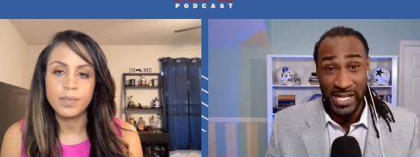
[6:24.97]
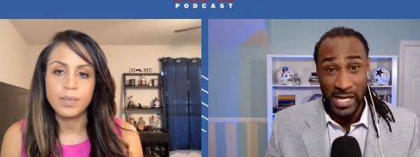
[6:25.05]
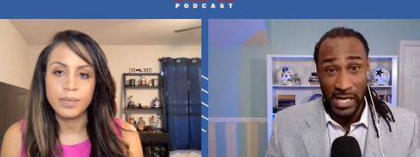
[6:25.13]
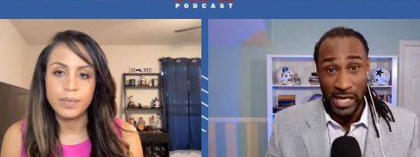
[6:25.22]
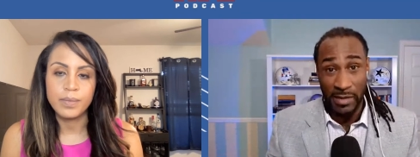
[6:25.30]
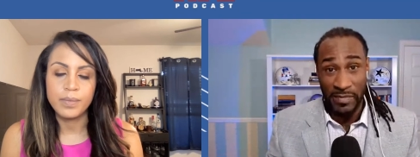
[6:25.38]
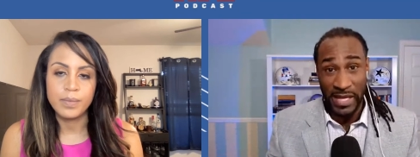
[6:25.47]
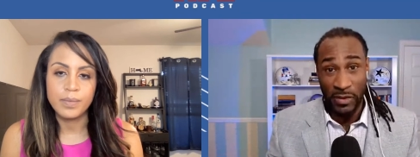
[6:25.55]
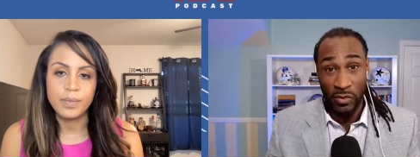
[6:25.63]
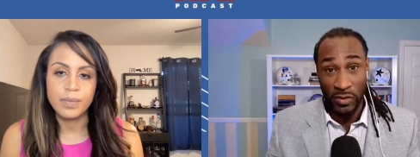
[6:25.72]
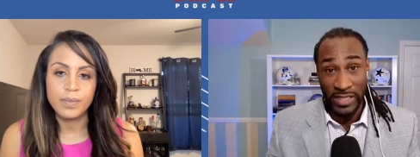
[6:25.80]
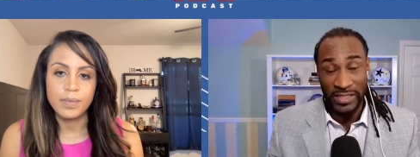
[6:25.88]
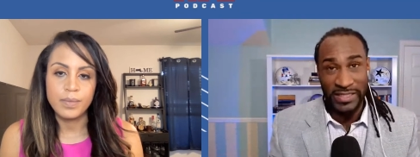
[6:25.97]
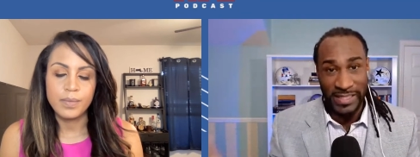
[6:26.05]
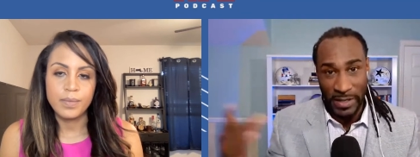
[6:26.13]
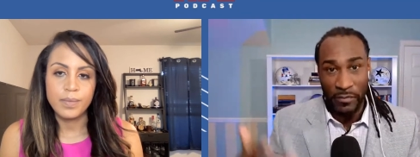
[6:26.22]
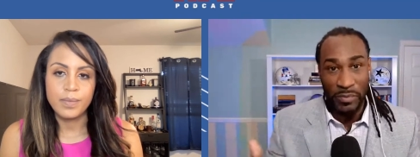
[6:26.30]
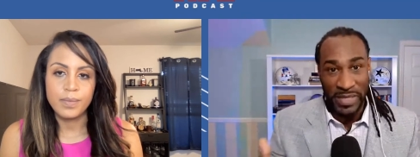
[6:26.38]
Speaker 1: That
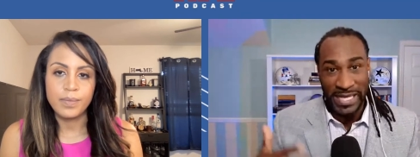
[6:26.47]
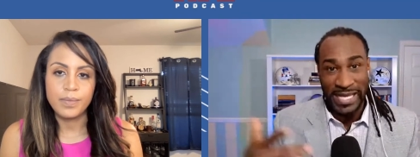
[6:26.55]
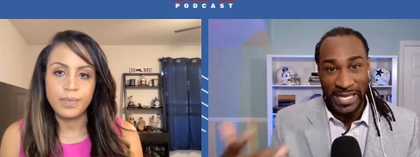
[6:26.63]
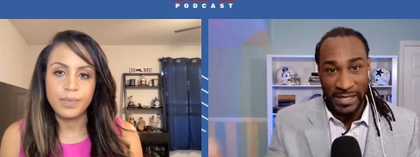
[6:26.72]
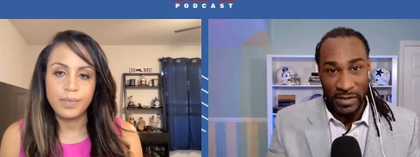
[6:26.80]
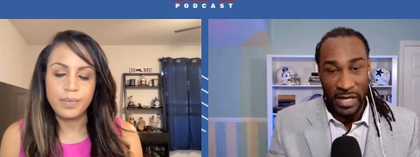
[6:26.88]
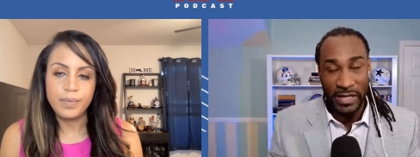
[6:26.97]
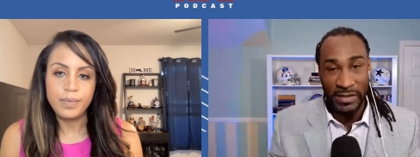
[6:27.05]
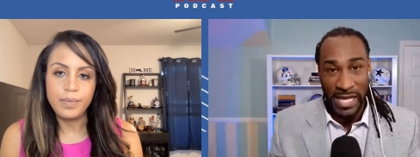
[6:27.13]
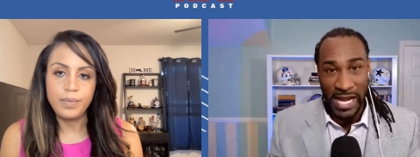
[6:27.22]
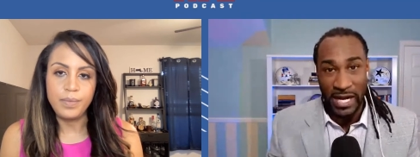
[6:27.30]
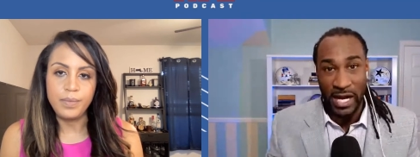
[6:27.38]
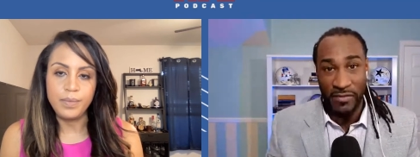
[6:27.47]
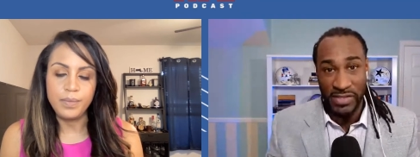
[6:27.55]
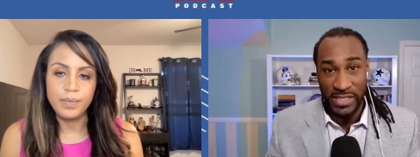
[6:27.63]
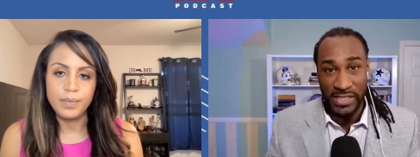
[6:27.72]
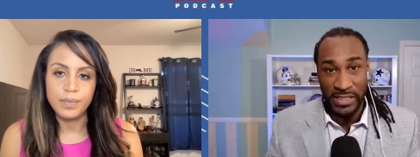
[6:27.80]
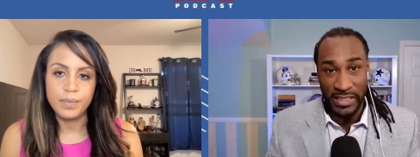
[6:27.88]
will be in line,
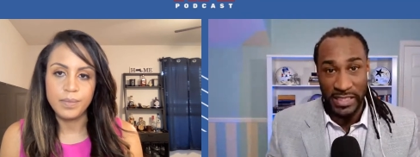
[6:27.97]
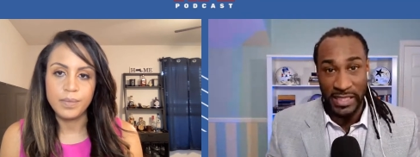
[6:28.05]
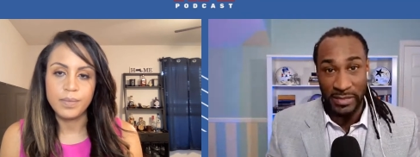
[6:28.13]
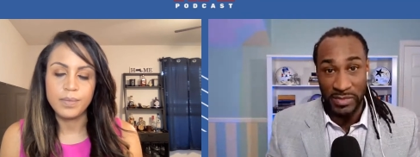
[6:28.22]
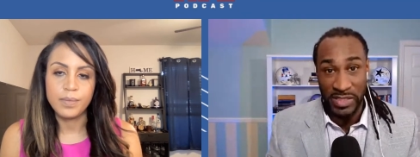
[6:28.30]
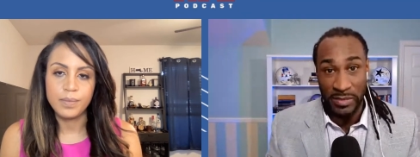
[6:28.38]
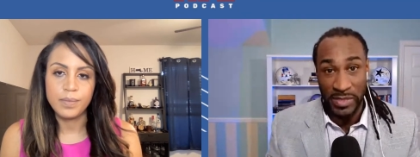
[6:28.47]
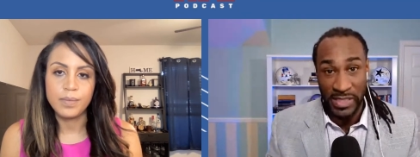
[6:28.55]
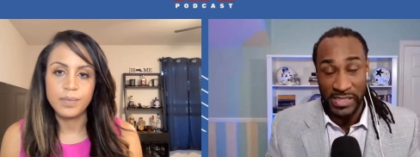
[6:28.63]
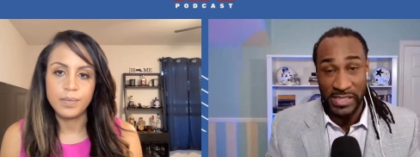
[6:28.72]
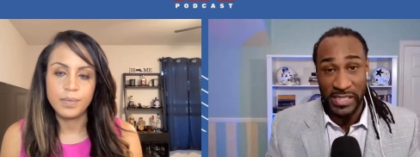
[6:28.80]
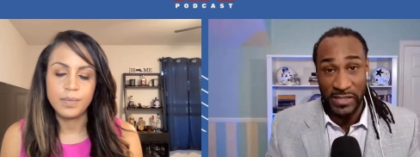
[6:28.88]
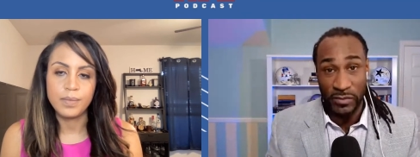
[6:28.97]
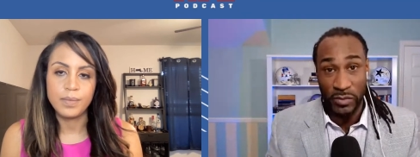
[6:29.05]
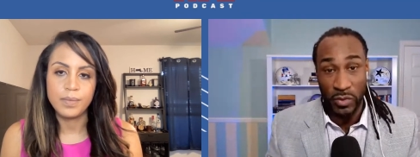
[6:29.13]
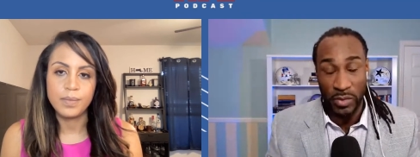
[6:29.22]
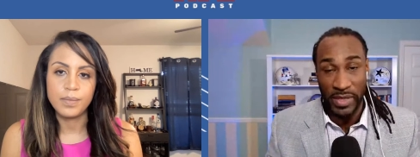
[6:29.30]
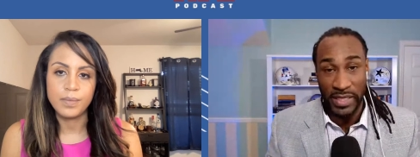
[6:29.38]
obviously, to lead him to be a successful
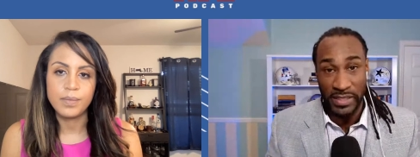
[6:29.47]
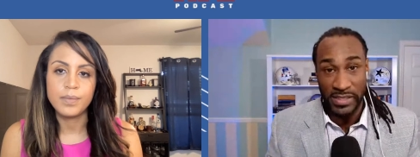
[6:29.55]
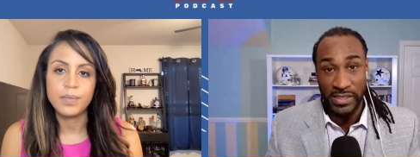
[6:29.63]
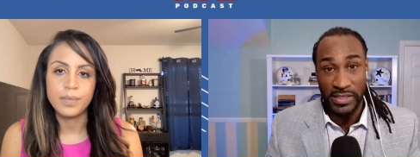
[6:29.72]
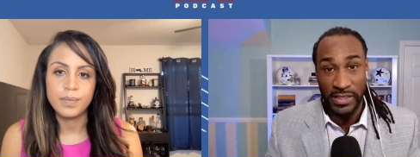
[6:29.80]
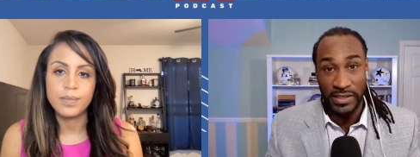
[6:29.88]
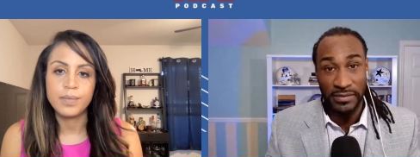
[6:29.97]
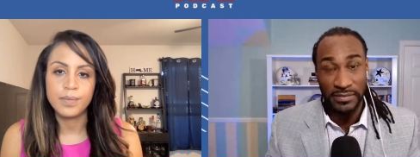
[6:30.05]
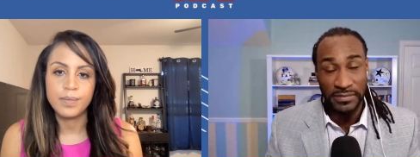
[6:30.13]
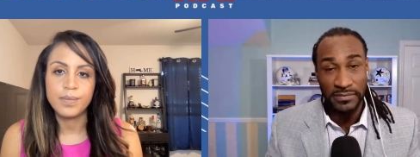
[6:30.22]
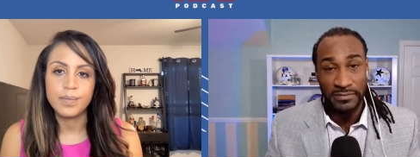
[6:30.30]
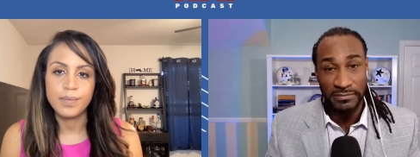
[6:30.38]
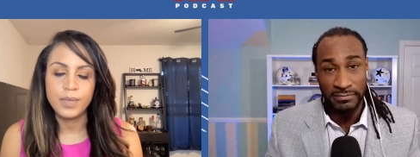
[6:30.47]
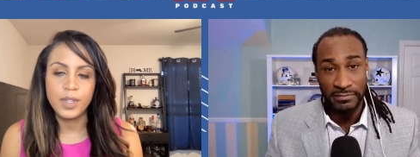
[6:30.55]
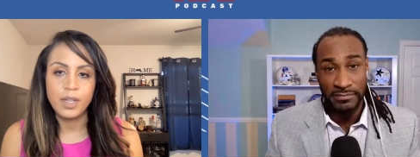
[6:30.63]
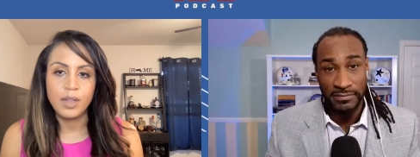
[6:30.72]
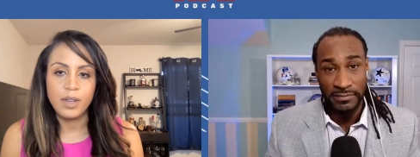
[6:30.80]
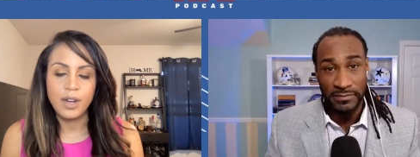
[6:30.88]
quarterback in this league.
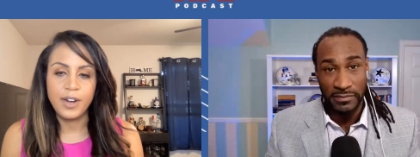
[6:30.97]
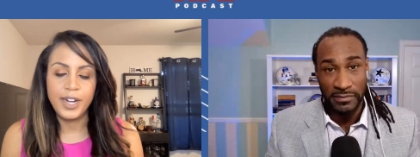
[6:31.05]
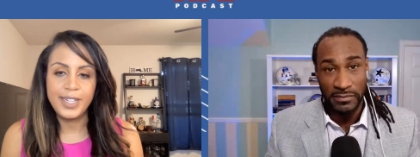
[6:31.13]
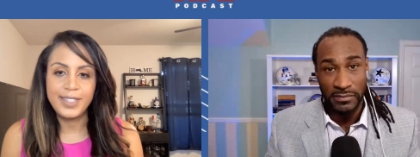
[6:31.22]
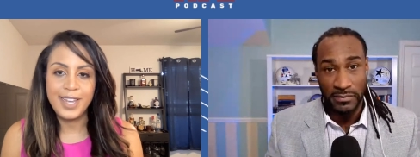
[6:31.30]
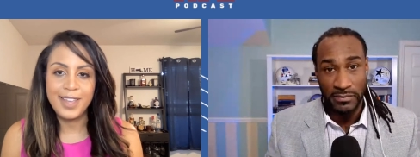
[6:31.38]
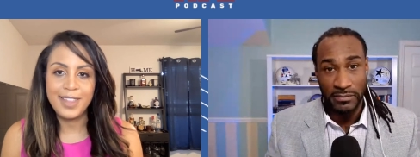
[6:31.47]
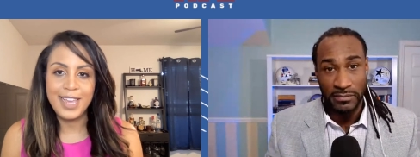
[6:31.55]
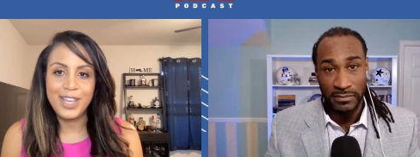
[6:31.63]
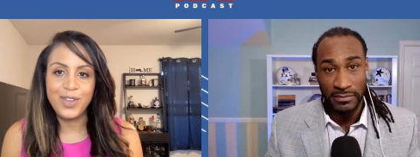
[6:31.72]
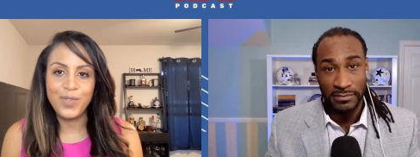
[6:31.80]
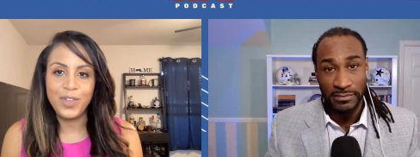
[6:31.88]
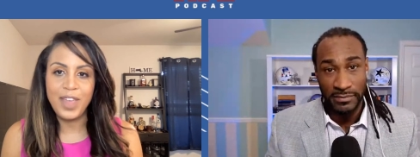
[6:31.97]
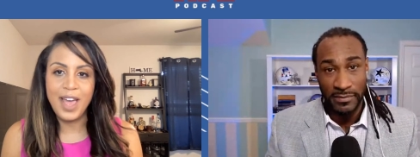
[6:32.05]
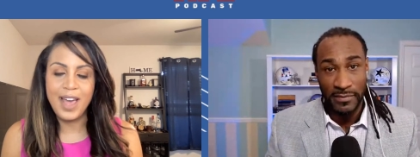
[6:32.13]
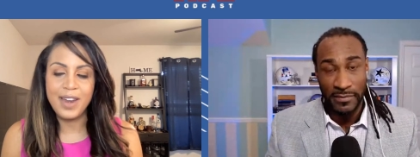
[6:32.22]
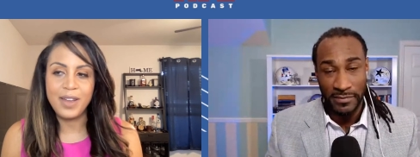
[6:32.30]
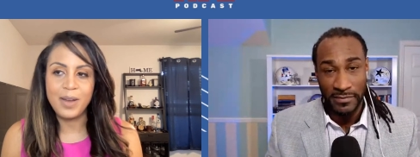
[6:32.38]
Speaker 2: All right, Isaiah, thank you for
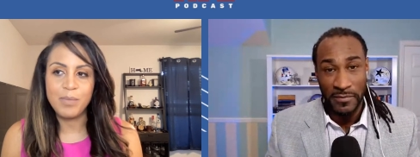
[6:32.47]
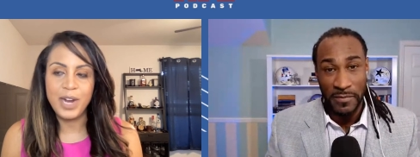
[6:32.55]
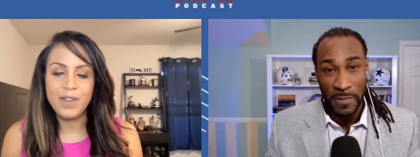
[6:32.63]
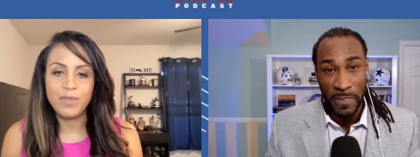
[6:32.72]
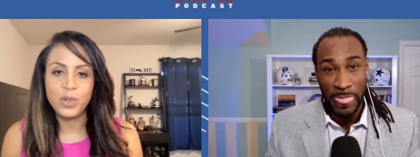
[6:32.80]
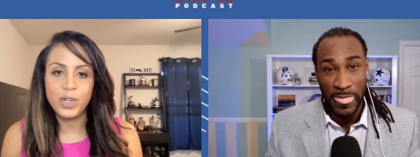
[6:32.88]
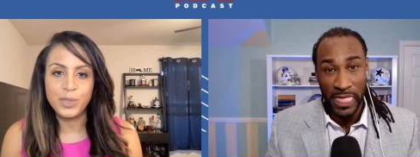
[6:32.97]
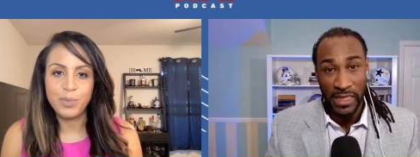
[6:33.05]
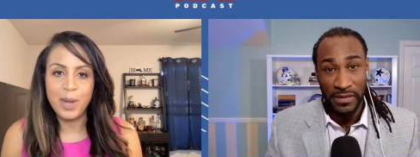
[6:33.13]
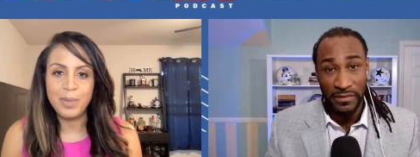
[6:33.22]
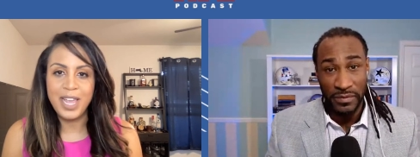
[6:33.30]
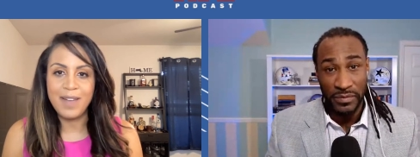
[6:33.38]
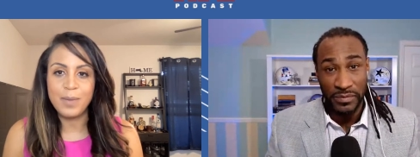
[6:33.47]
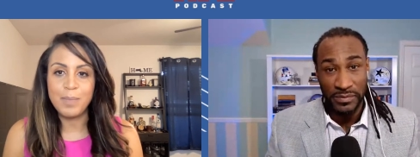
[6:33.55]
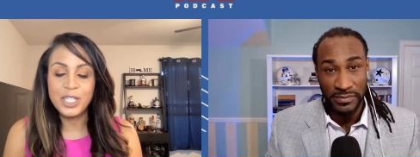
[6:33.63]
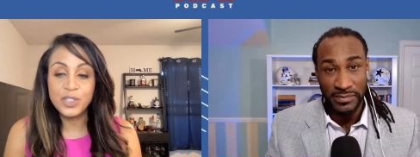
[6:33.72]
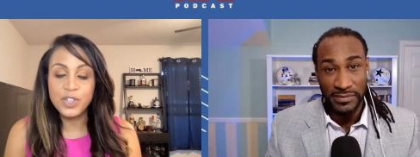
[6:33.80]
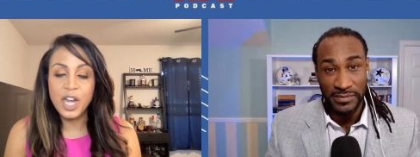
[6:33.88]
that. Brian Flores probably have a
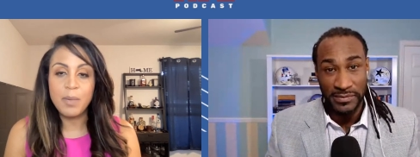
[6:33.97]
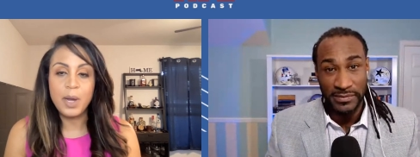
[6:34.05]
bunch of job